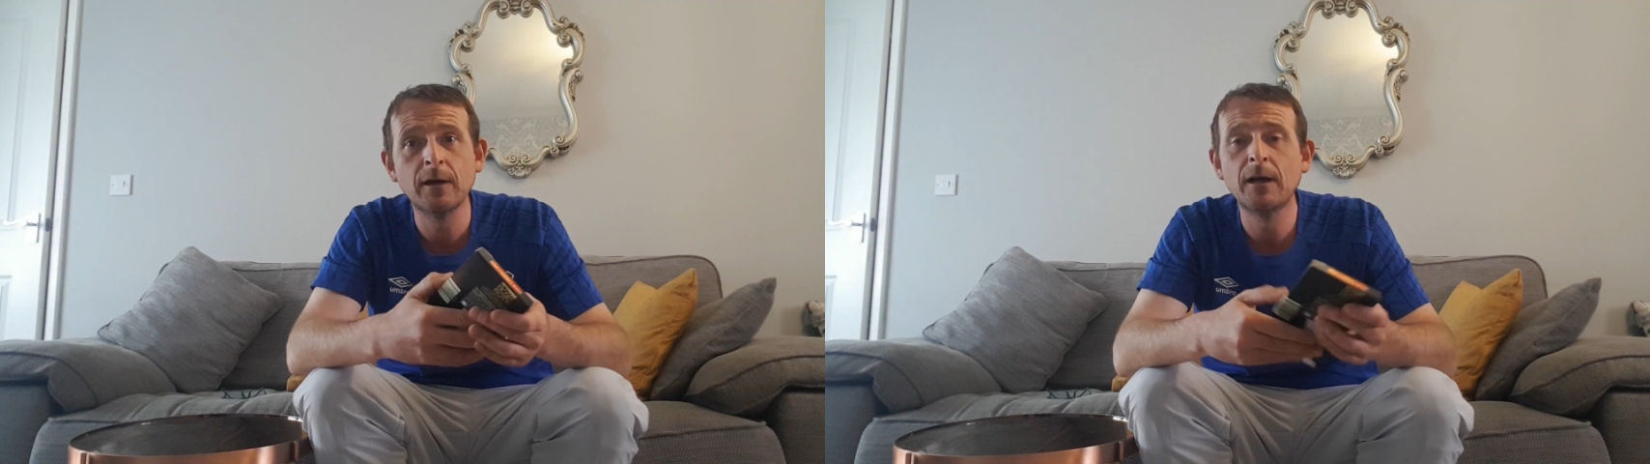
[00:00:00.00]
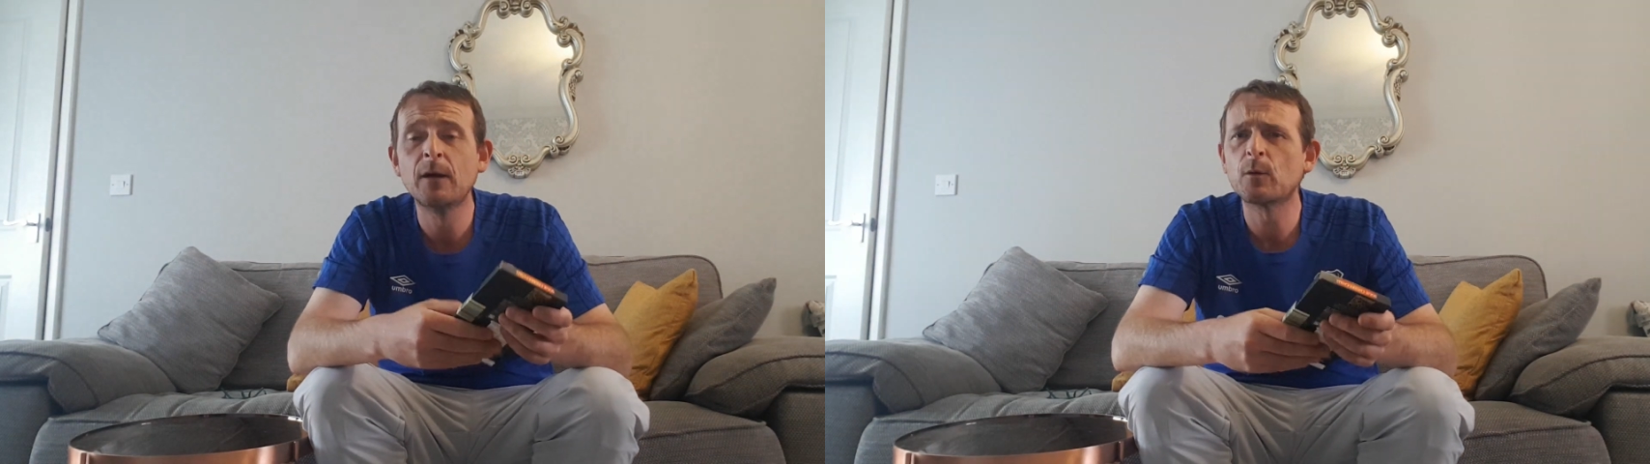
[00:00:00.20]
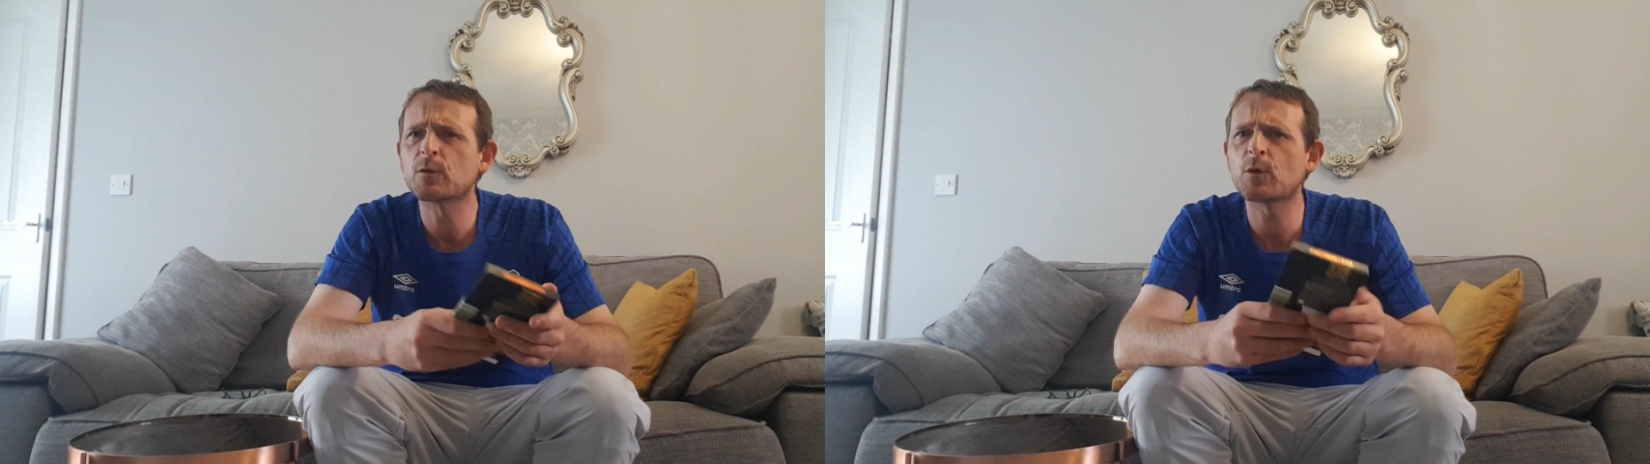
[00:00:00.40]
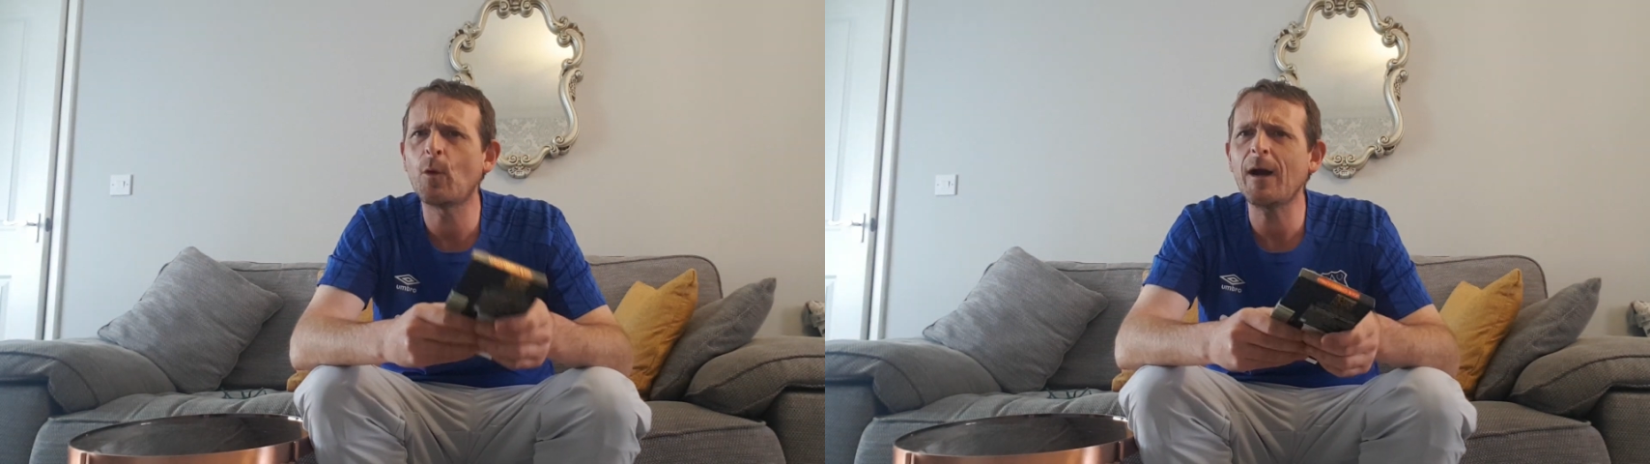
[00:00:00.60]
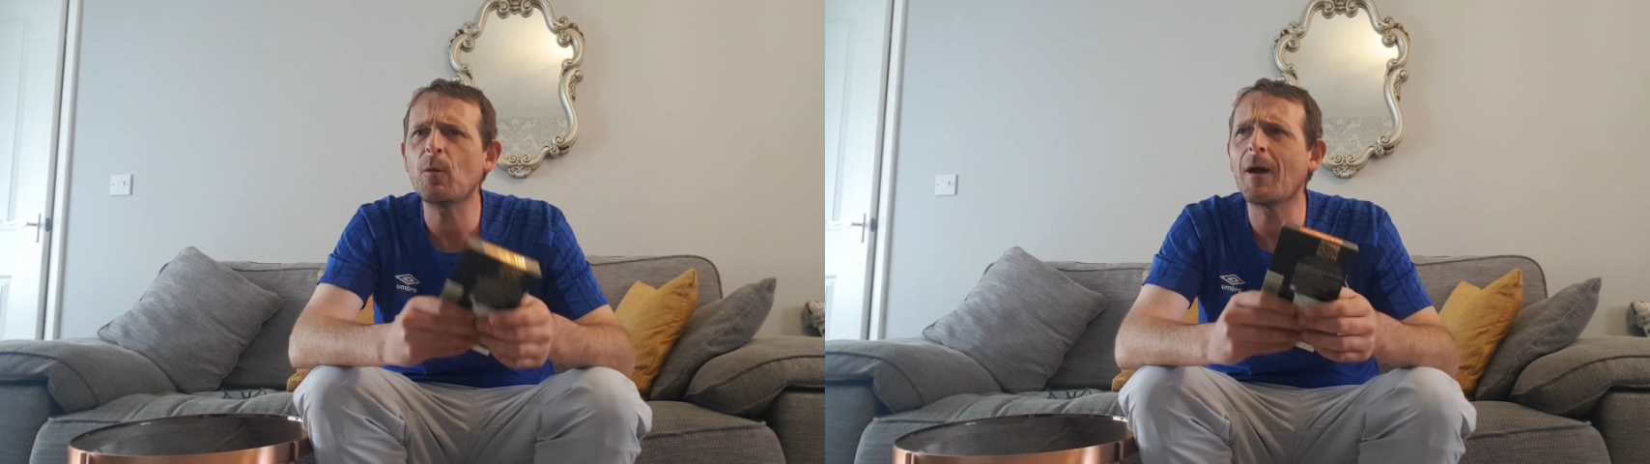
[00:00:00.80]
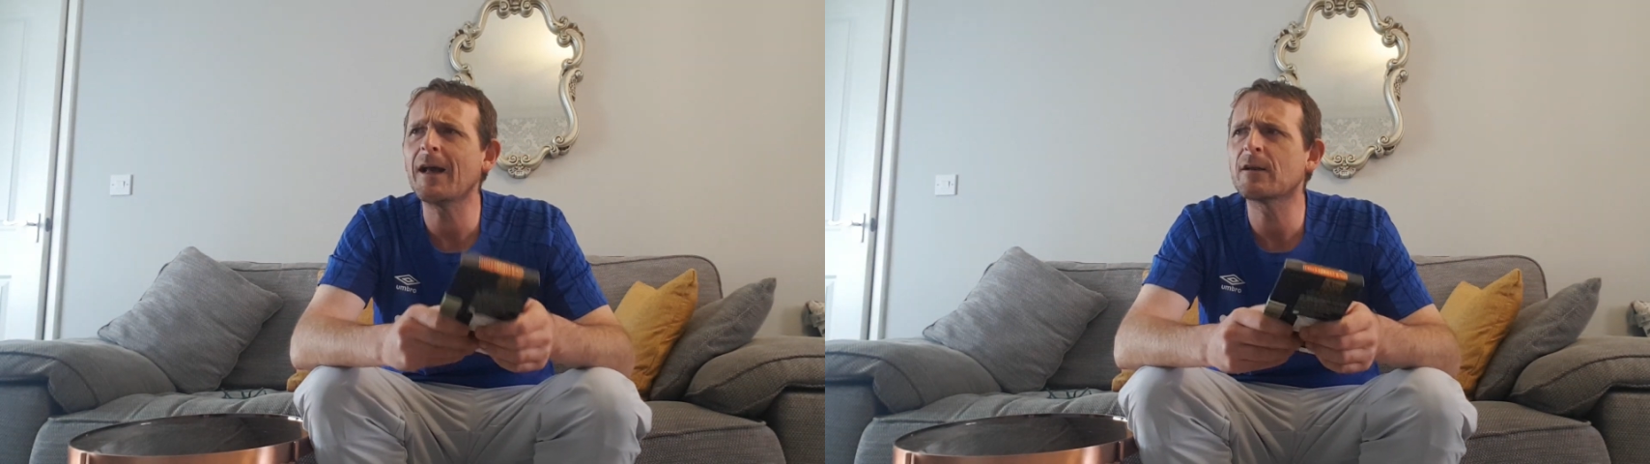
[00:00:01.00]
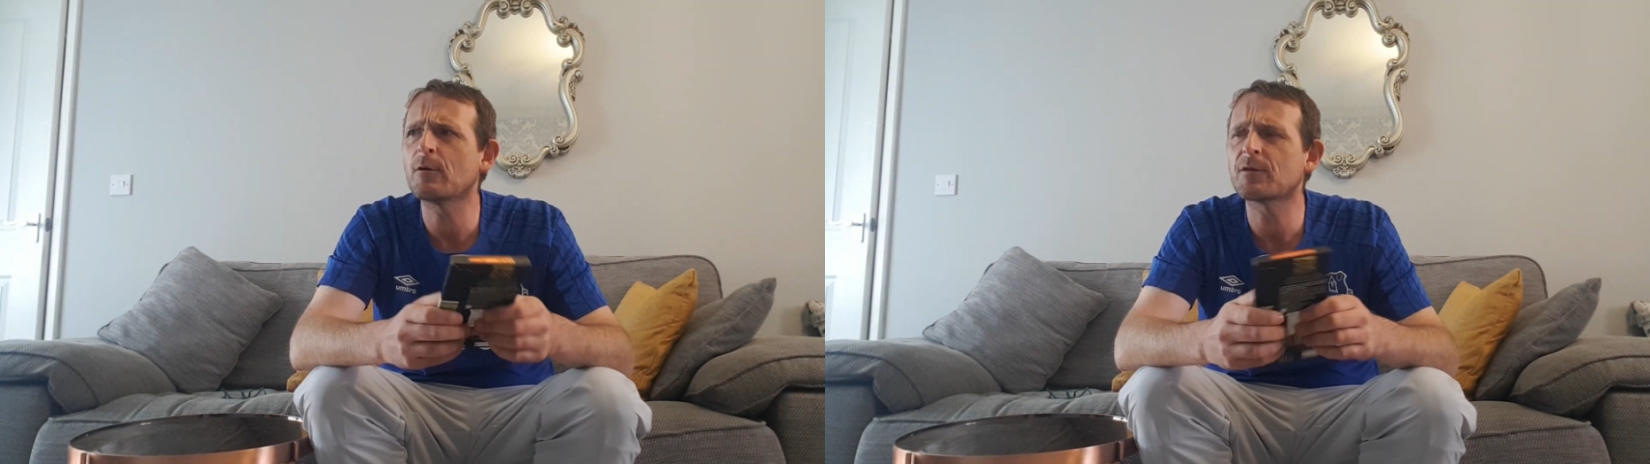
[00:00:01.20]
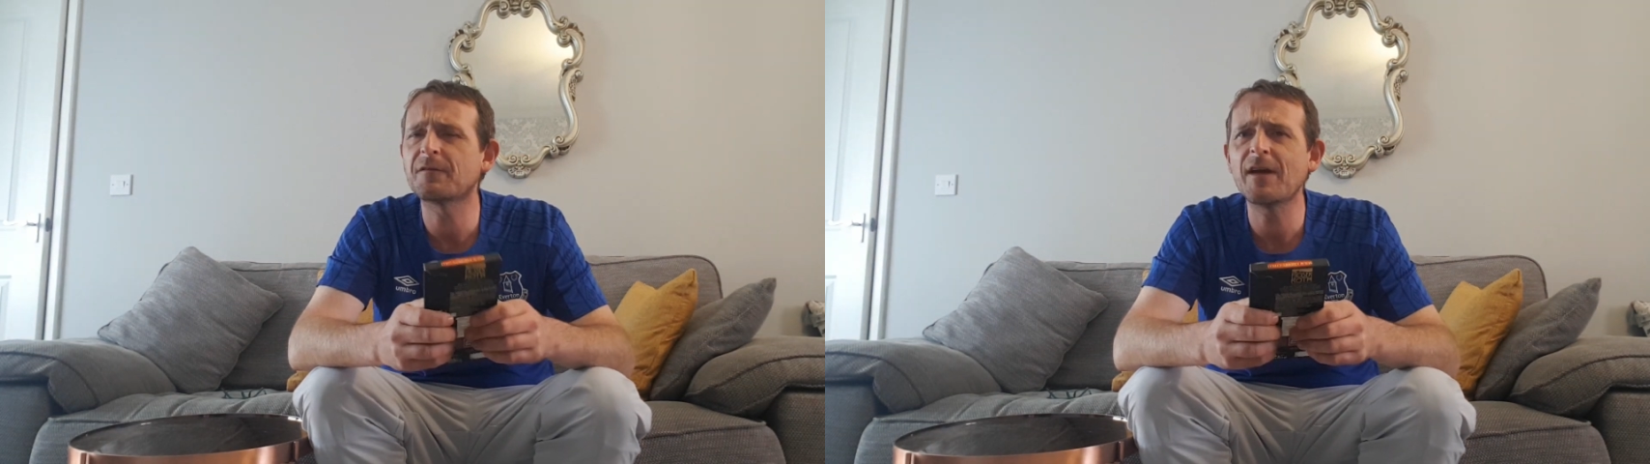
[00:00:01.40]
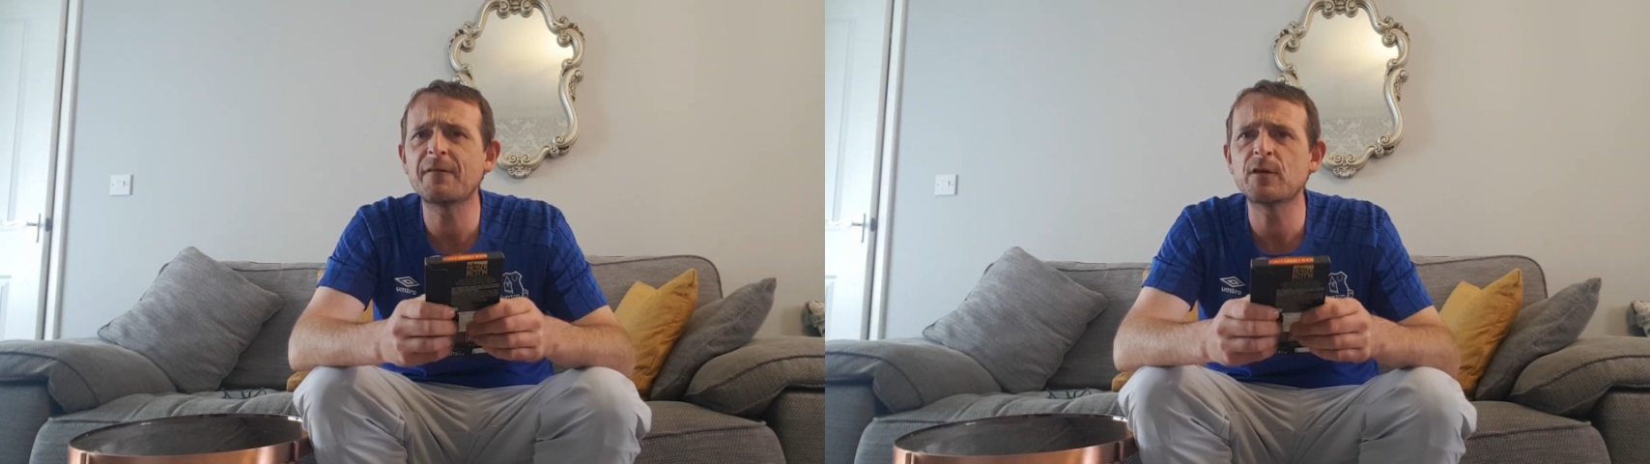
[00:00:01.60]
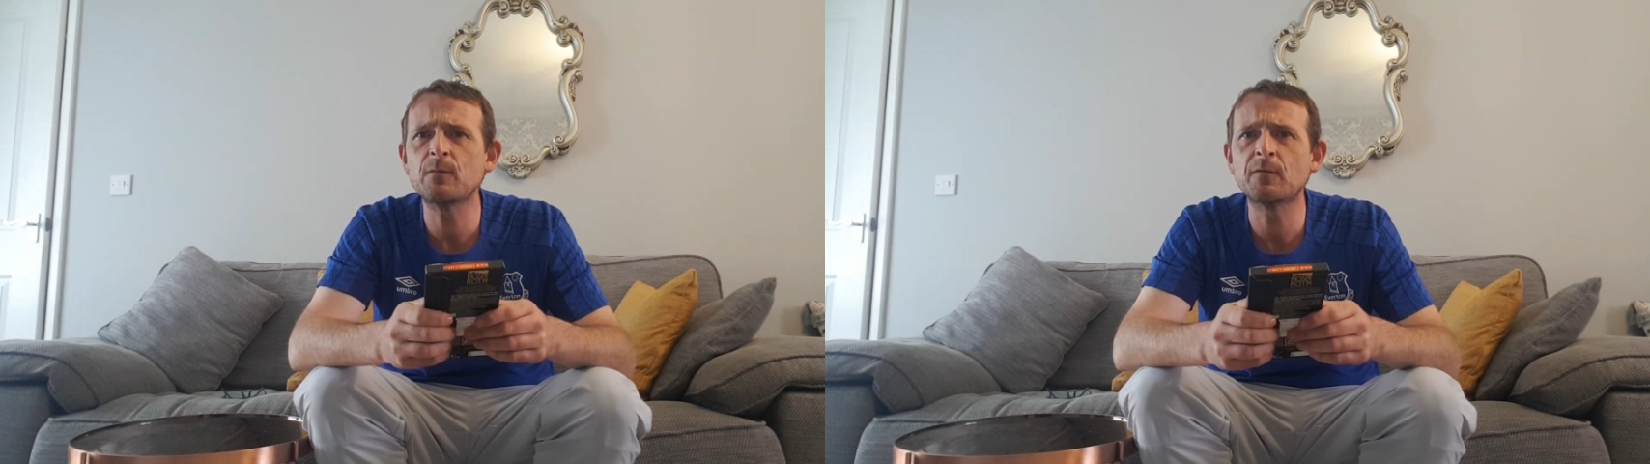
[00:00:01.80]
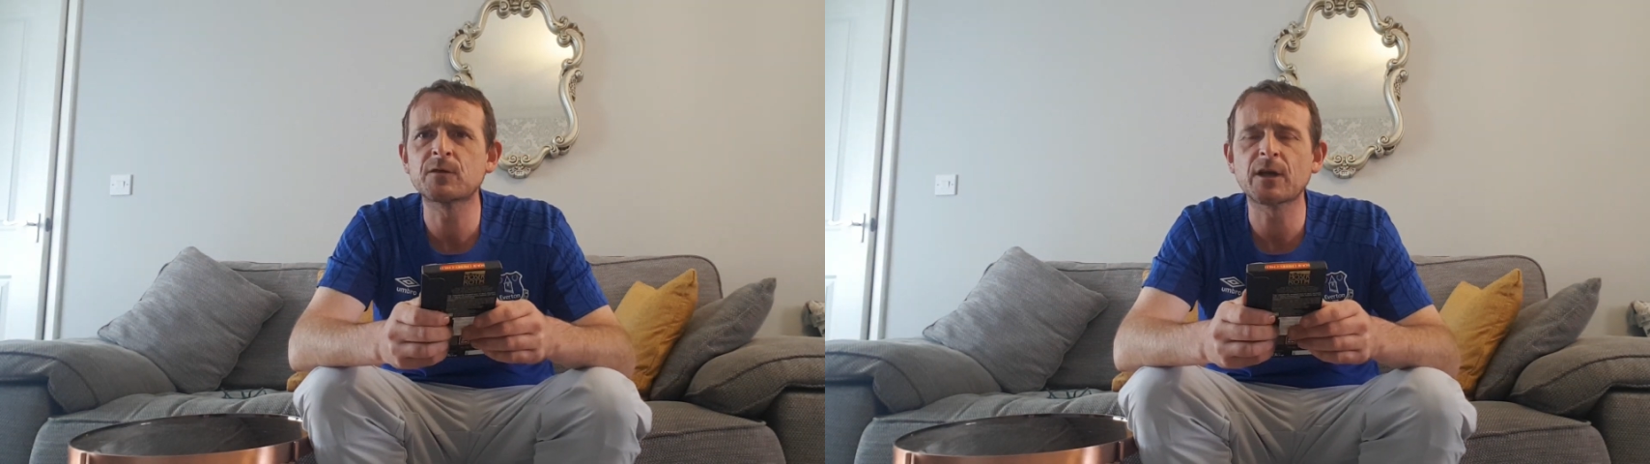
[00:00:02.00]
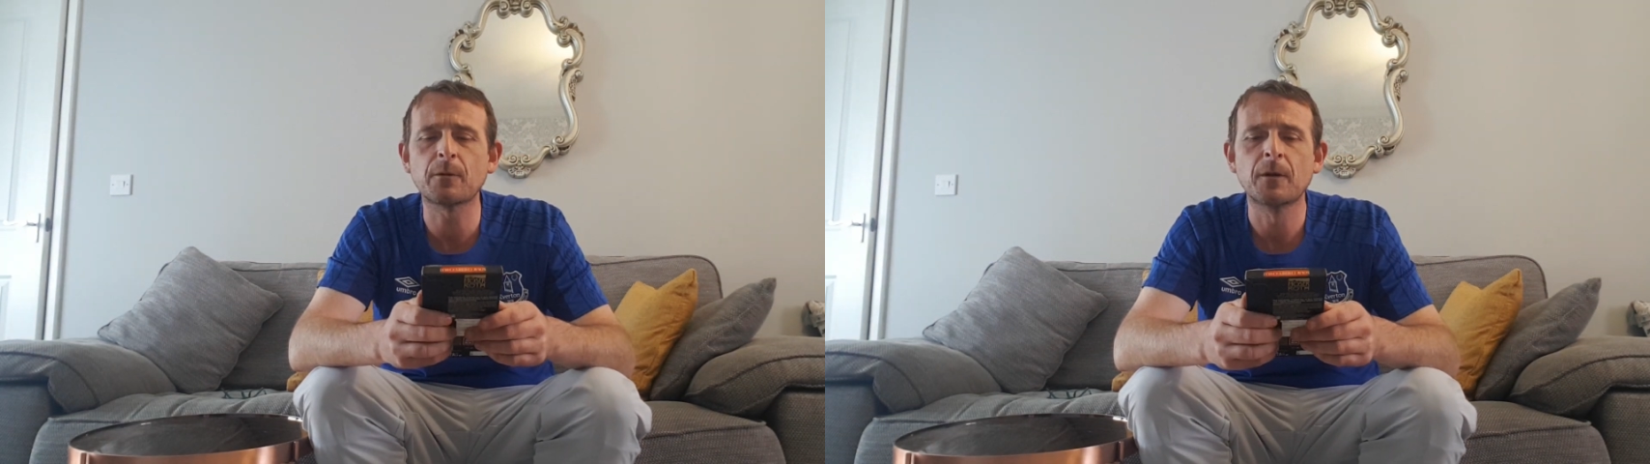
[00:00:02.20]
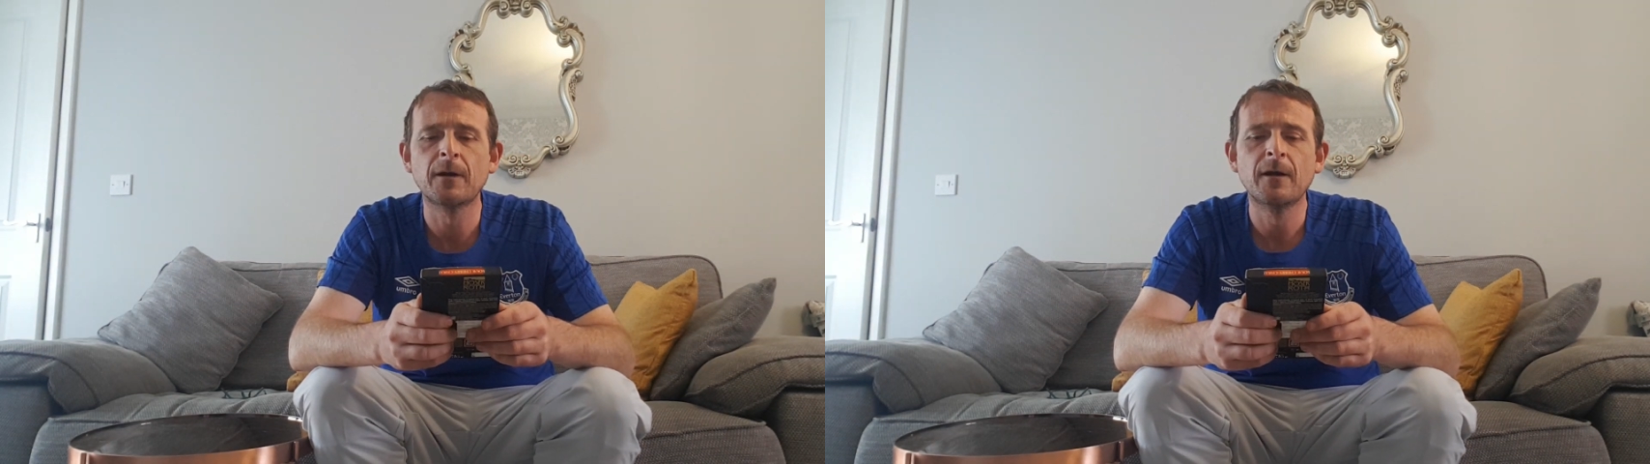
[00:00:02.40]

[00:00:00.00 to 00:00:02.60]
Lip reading: It was quite a while ago, it was a fair few months ago.